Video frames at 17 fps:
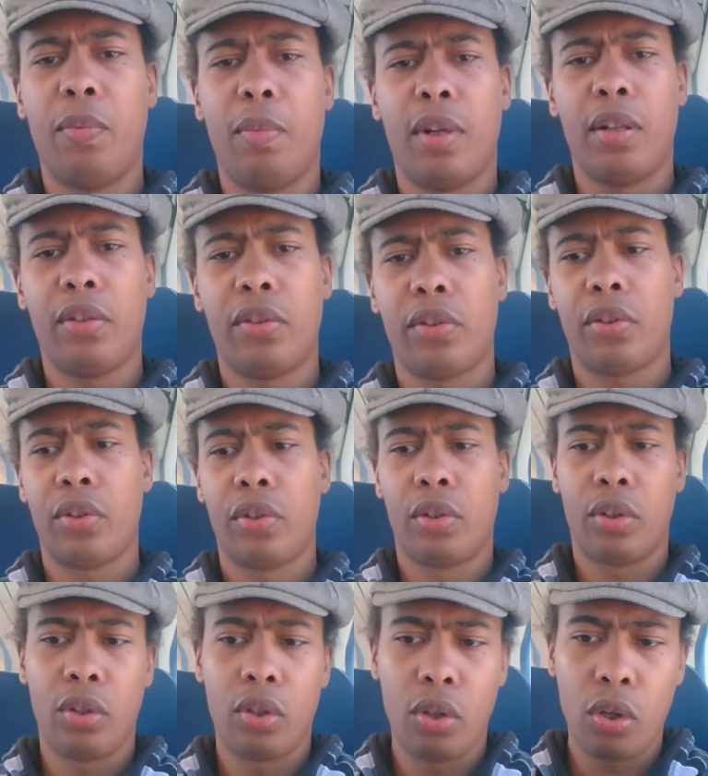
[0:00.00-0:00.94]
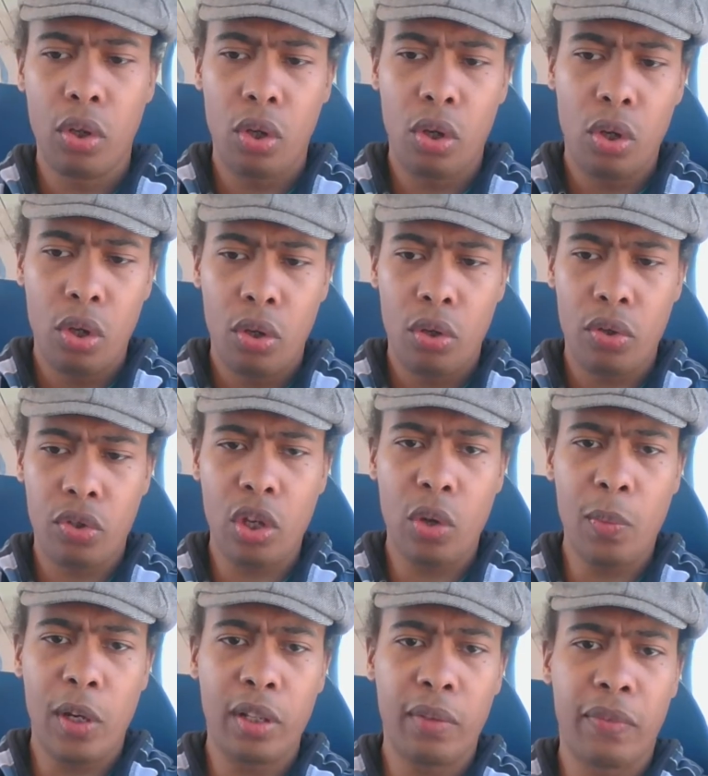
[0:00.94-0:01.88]
months,
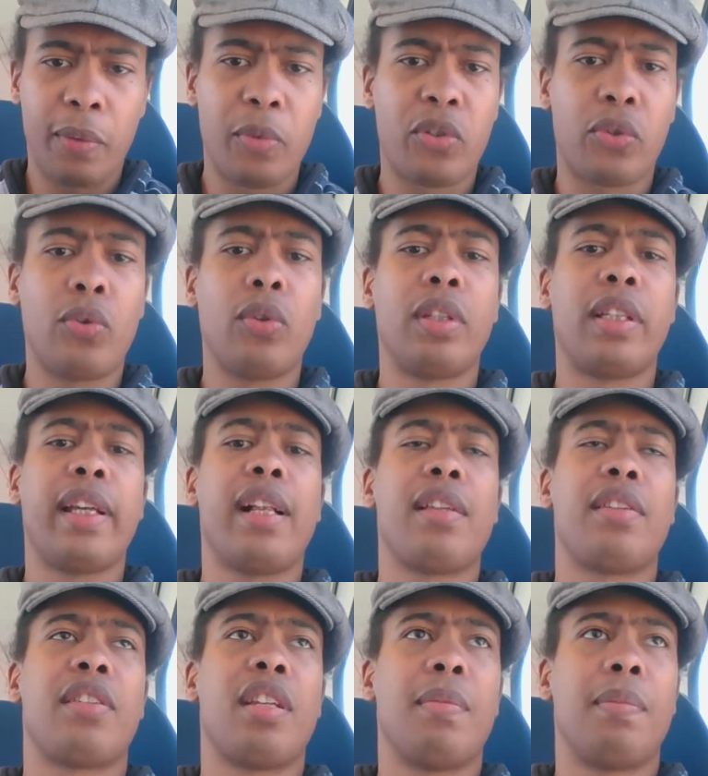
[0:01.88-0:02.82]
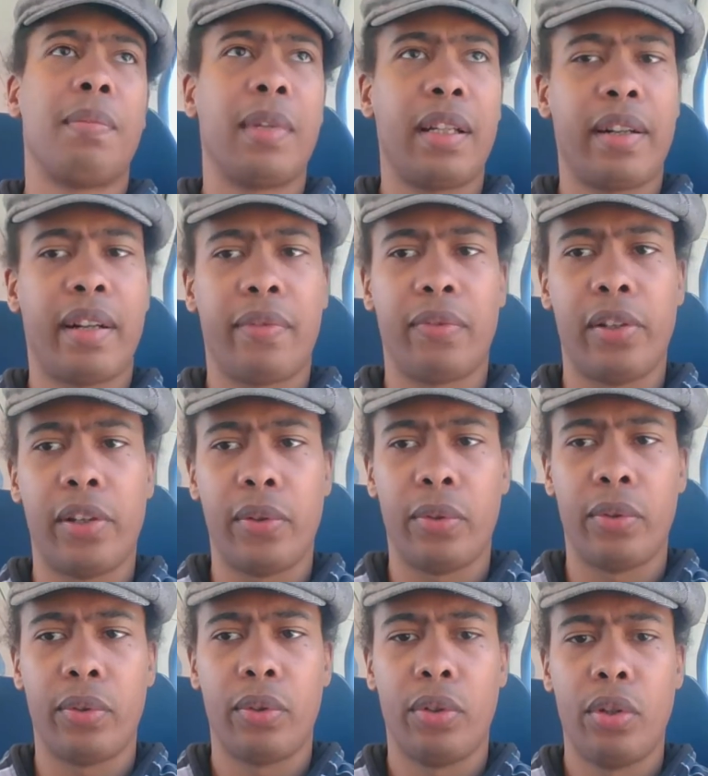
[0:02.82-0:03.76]
someone from school tells him, Creflo,
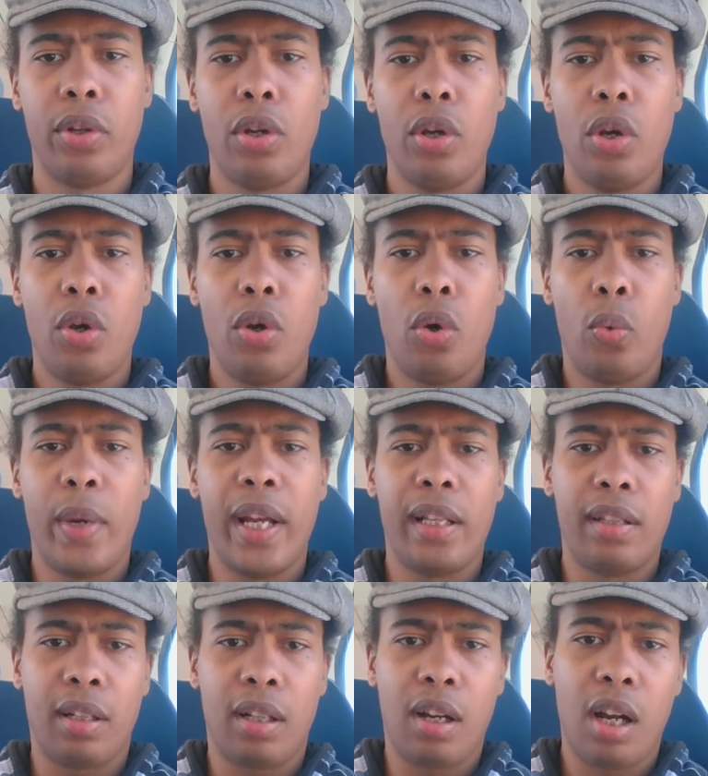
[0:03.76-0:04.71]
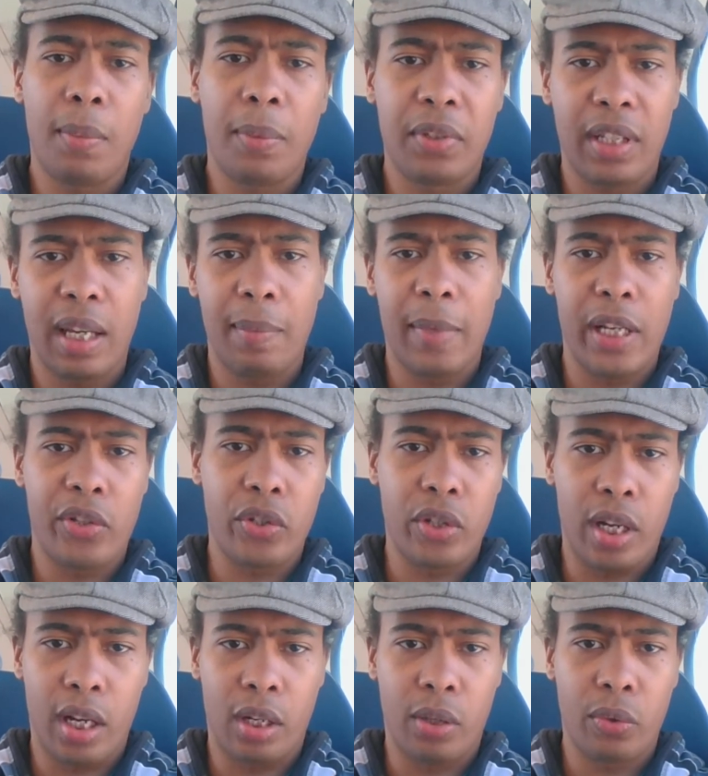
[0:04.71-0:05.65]
when the cops came at
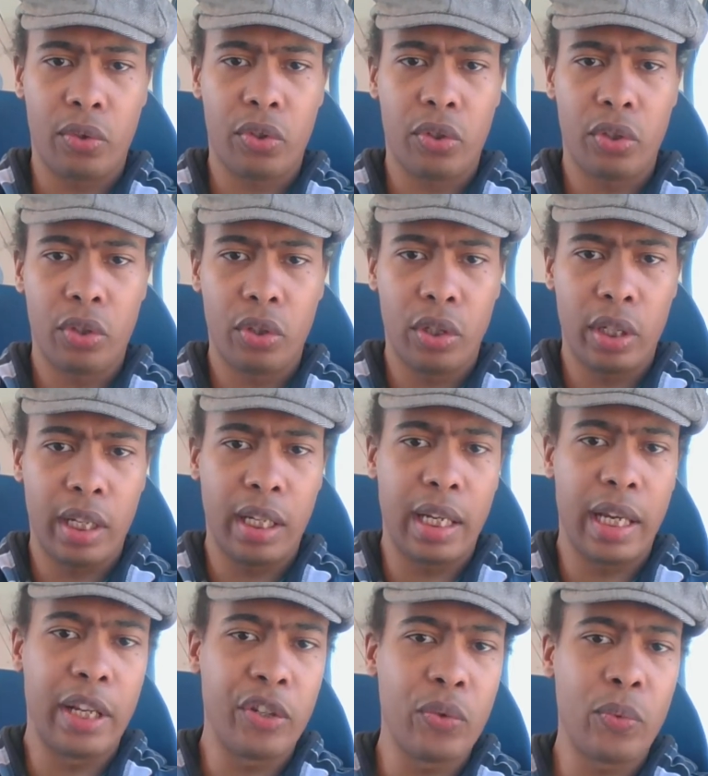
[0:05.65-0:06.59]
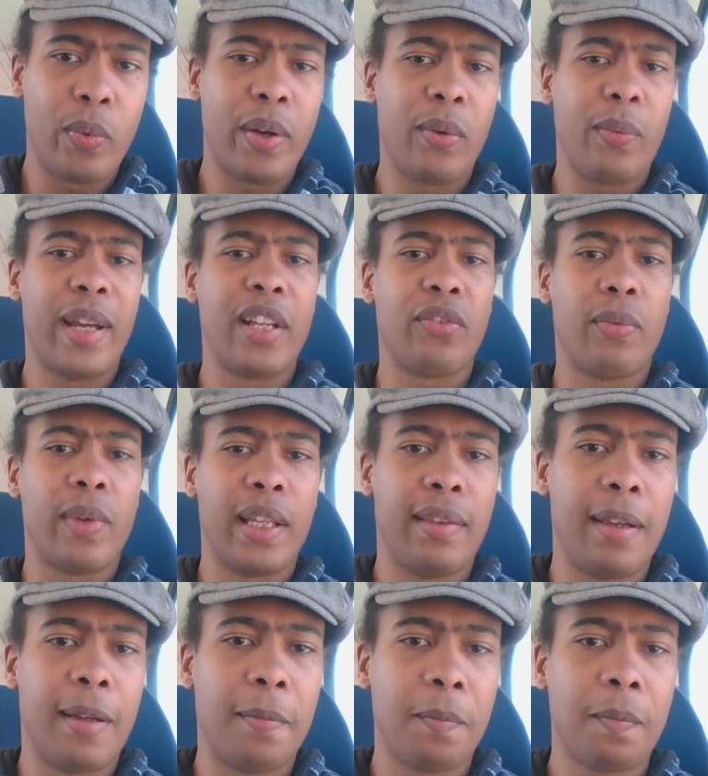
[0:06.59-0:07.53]
your house and you went with
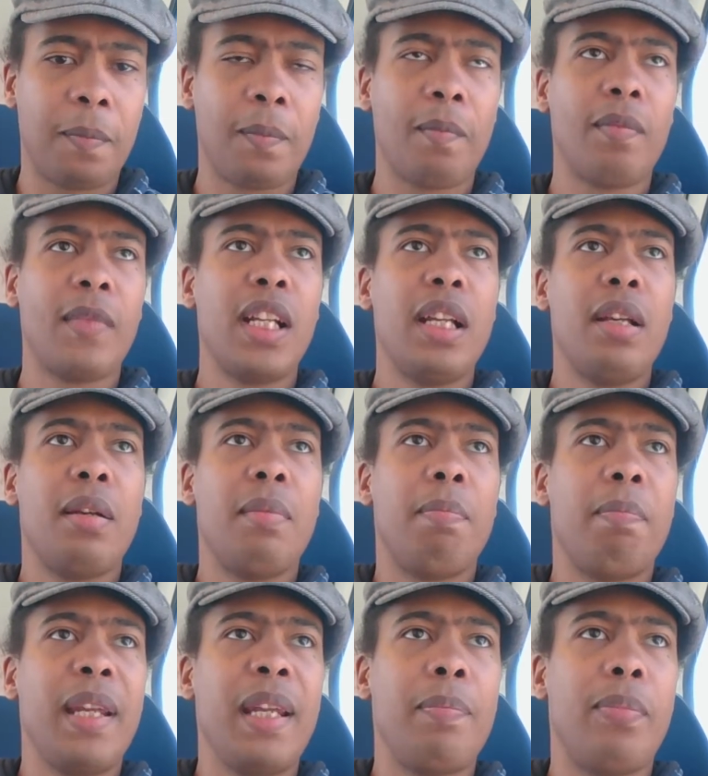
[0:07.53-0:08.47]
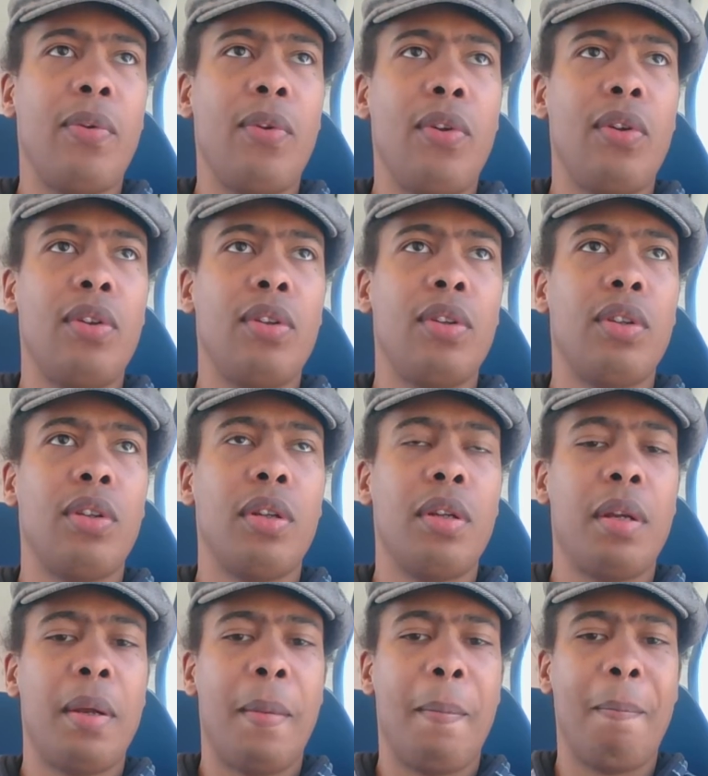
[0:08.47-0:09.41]
them, people
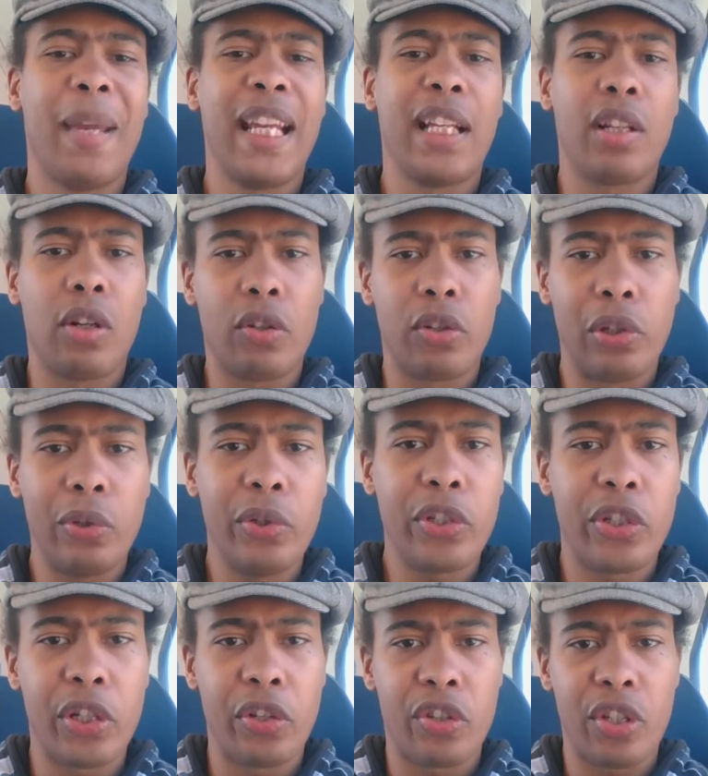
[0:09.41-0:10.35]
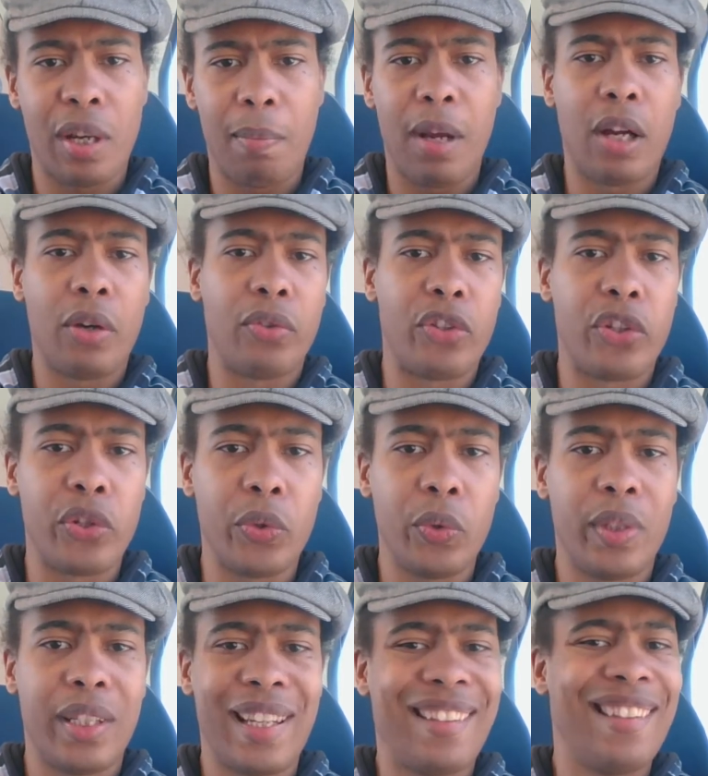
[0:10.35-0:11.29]
made conclusions about you
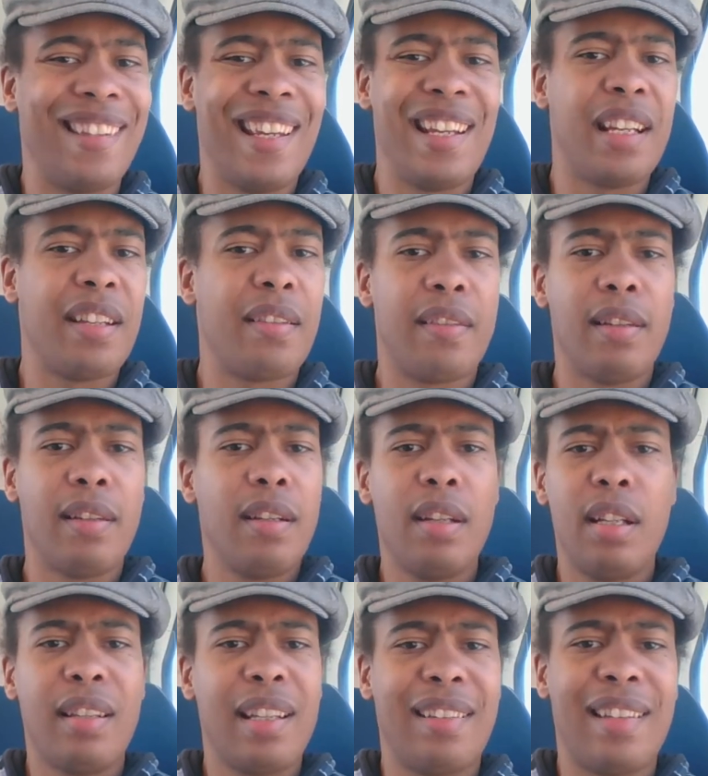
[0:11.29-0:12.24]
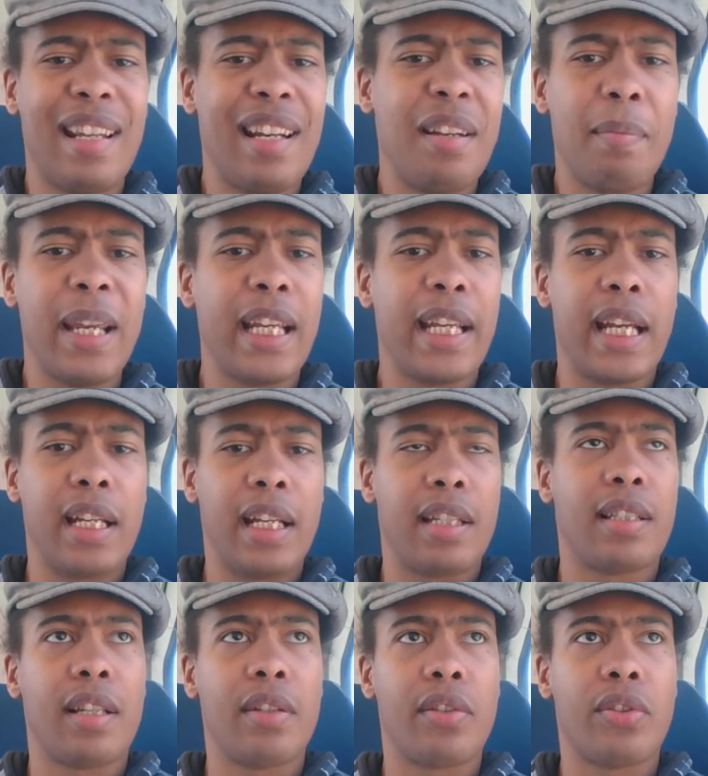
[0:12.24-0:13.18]
that didn't that didn't make any
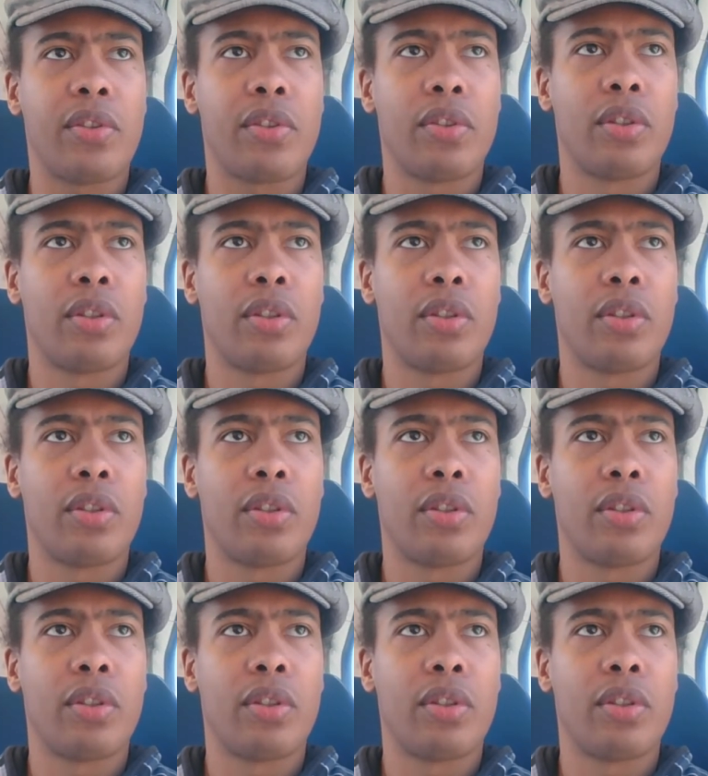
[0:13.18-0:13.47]
sense